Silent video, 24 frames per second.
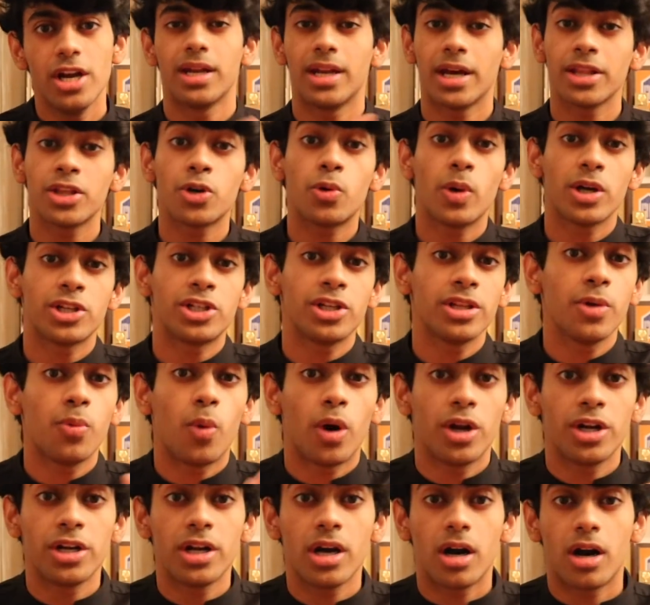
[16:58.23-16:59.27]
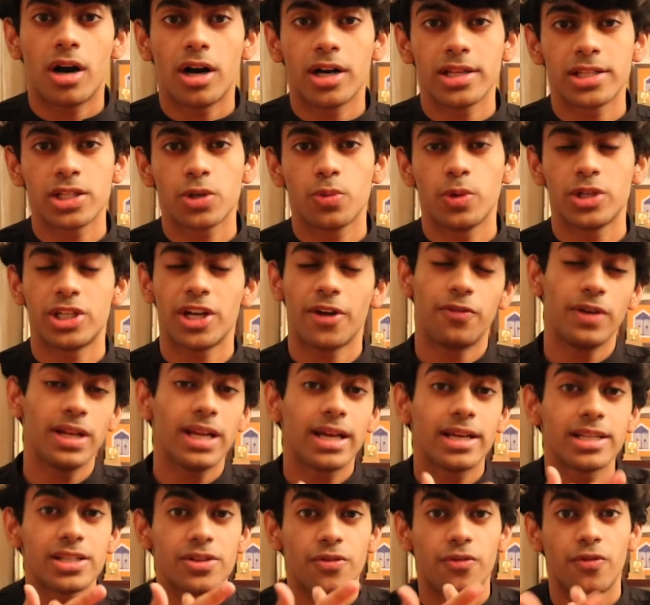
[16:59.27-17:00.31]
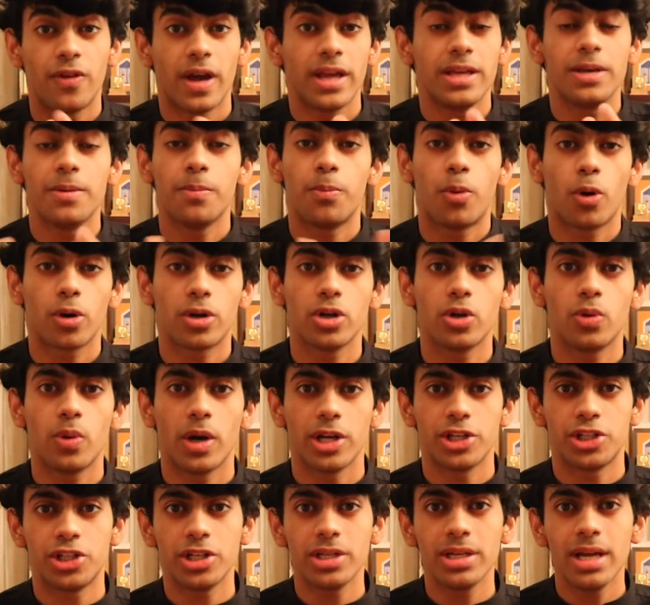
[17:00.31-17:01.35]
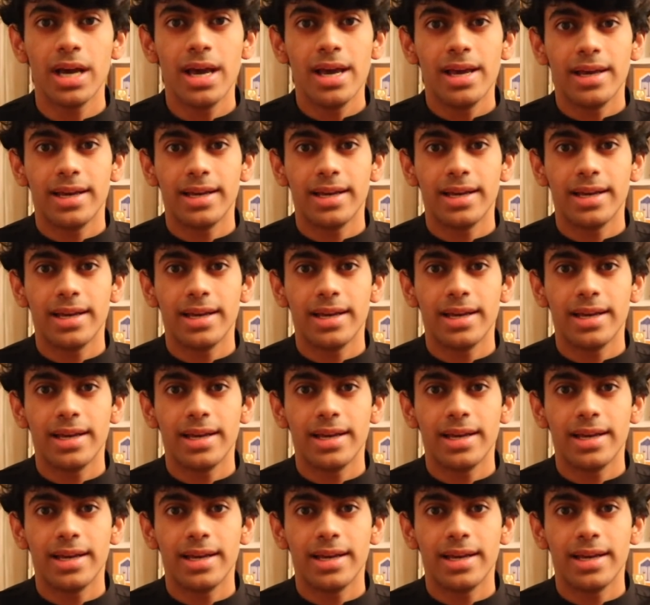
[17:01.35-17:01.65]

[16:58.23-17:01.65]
Another question they wanted to ask, which I feel like is a very important question,